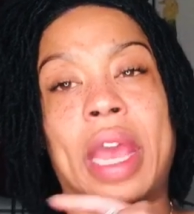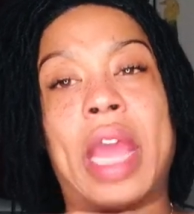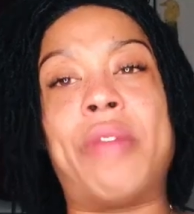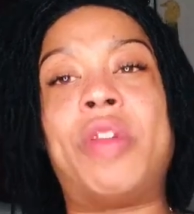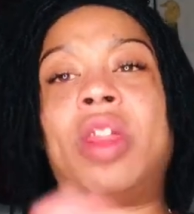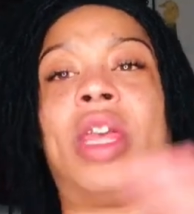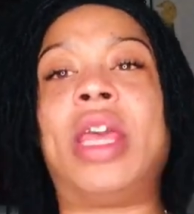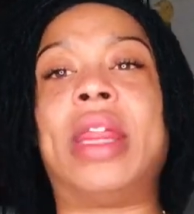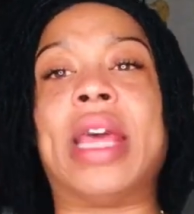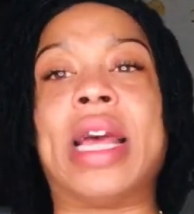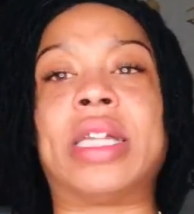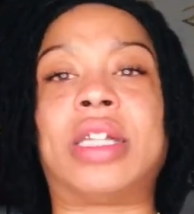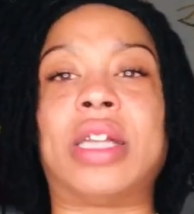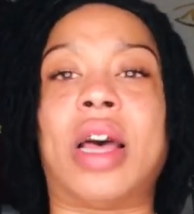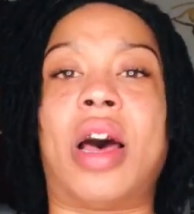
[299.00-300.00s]
Everything
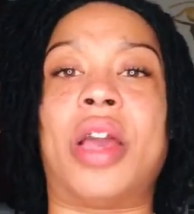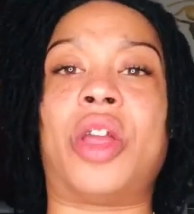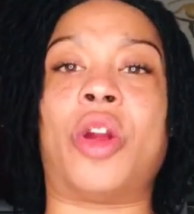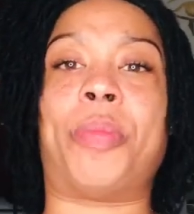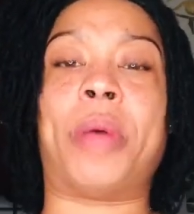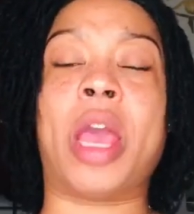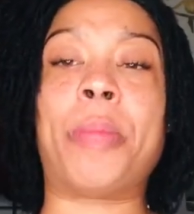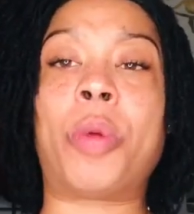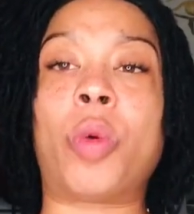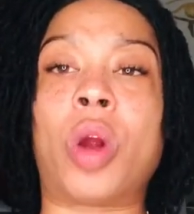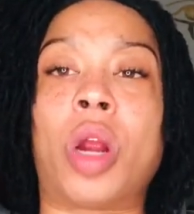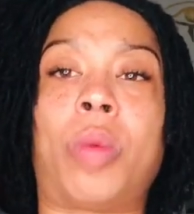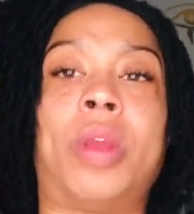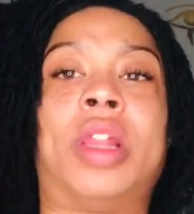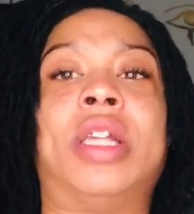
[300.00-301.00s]
that's on your
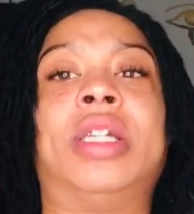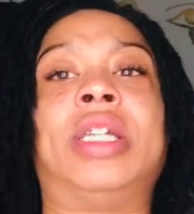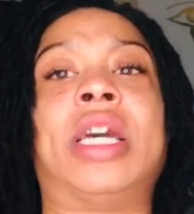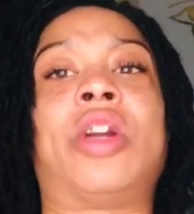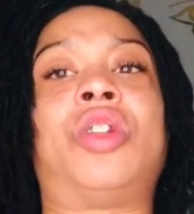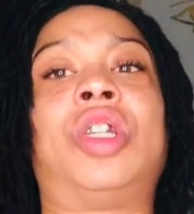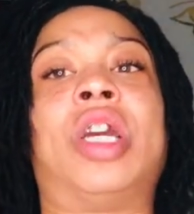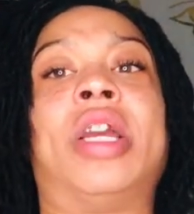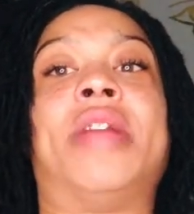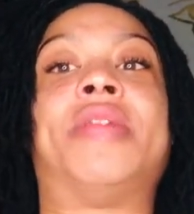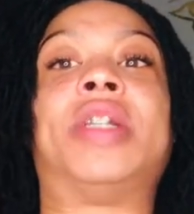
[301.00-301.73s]
paperwork with the Secretary